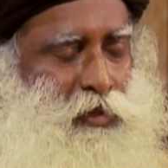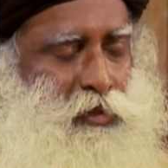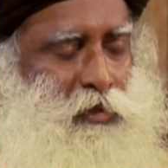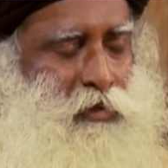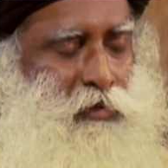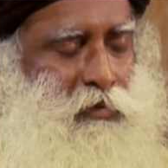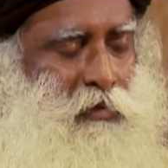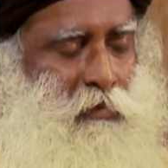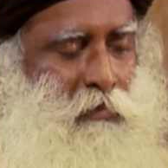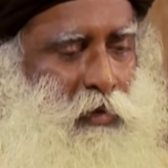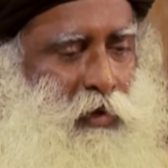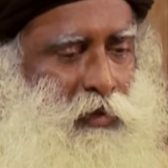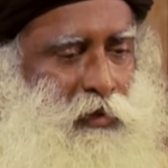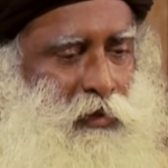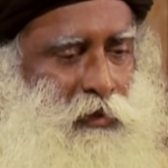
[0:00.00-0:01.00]
that you are
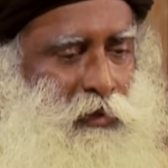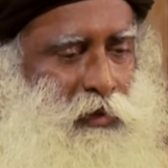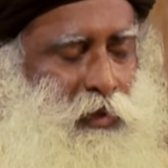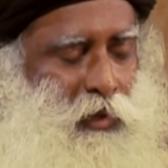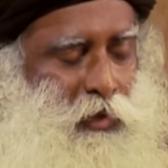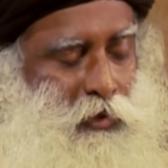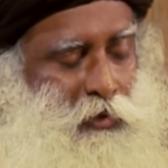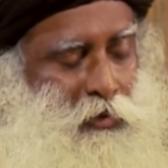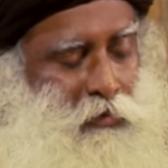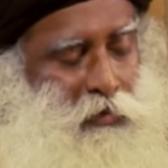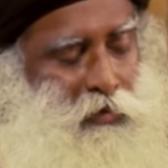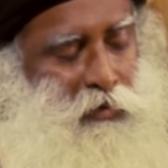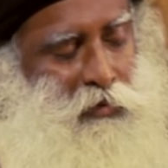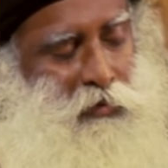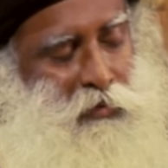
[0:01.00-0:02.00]
mortal, you
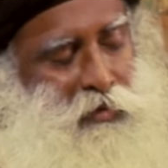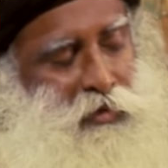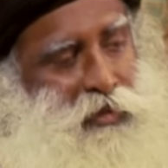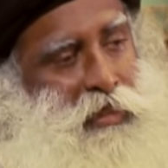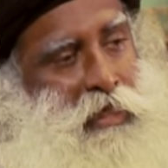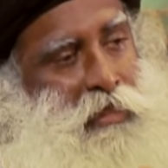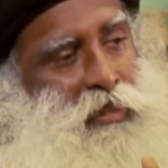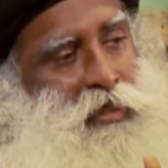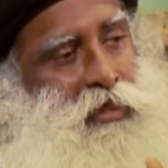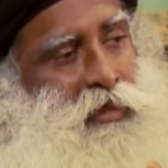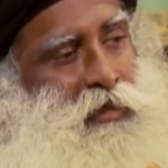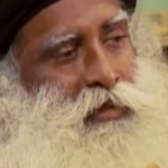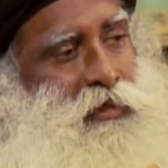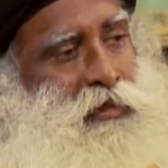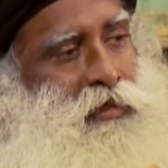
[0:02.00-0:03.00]
would do nothing
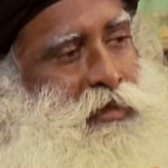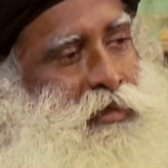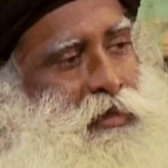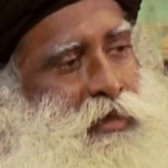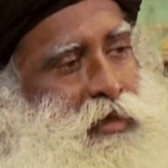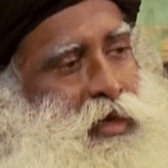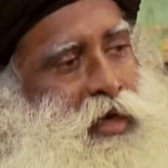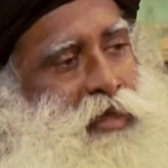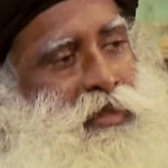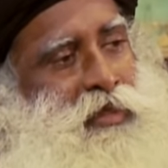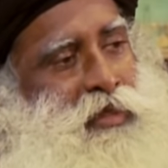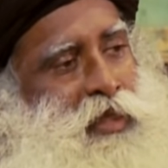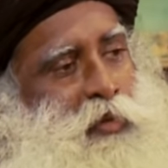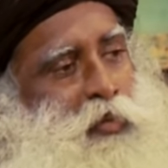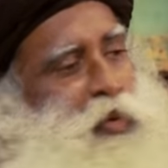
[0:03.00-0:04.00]
other
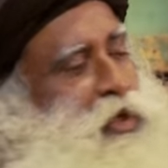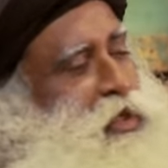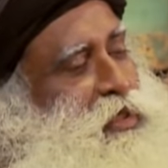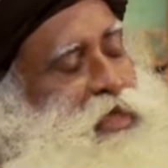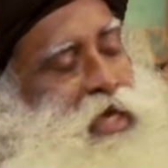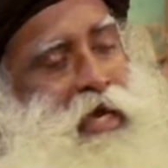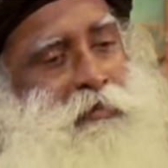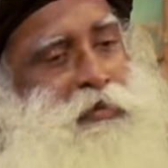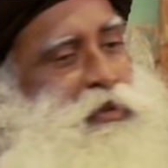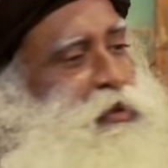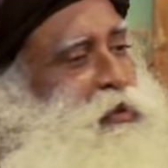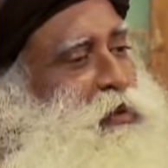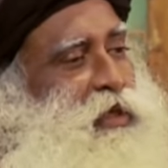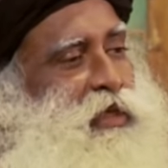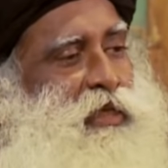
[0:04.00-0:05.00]
than what is
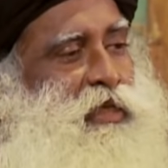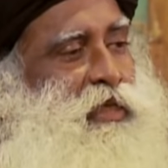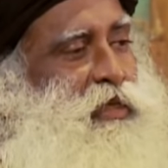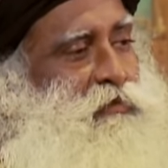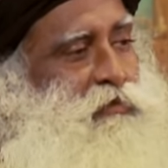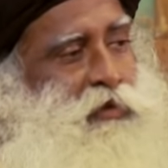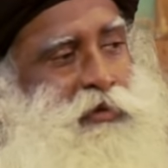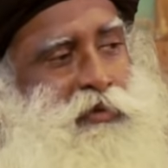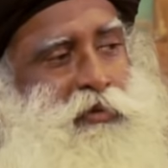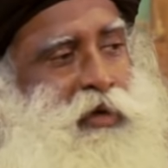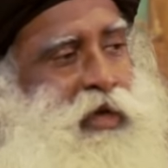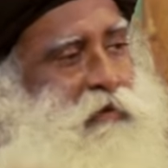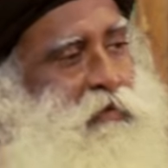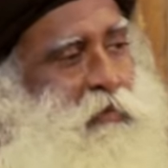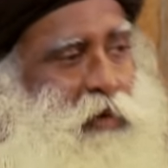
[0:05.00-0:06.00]
absolutely needed for you and
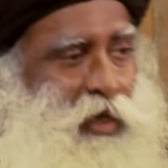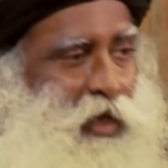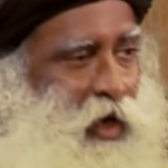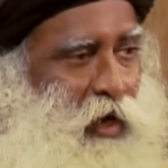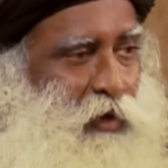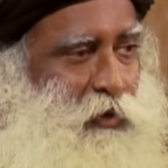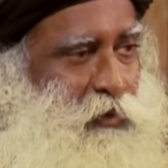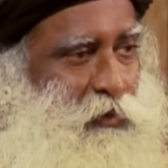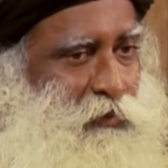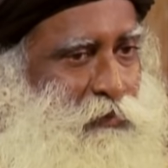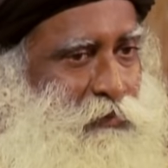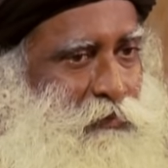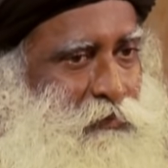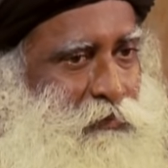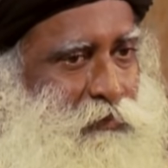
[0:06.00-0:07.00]
everybody around you.
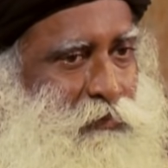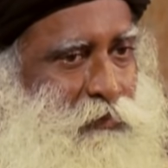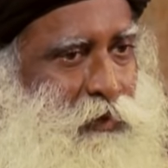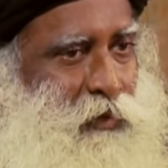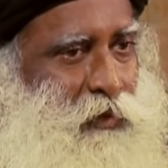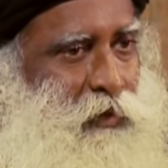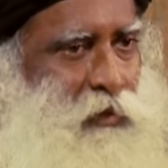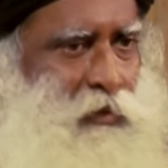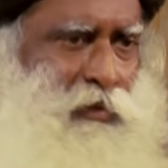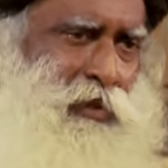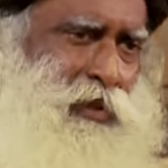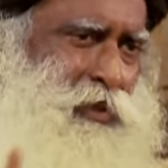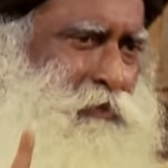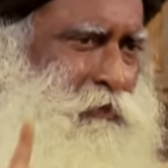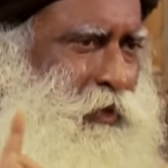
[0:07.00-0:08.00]

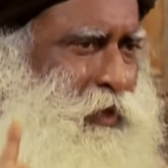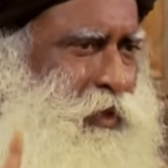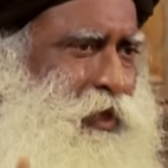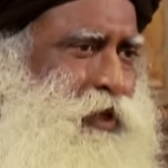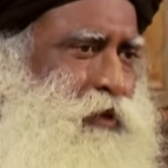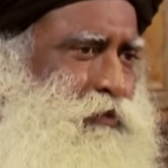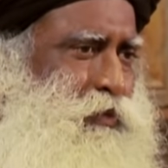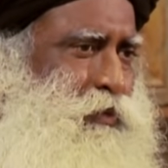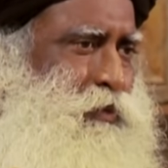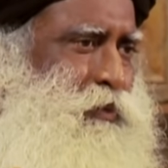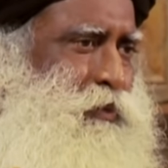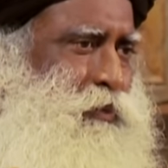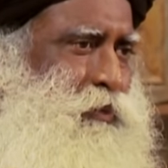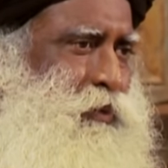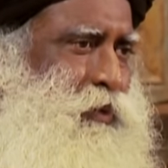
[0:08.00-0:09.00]
This one thing if you do,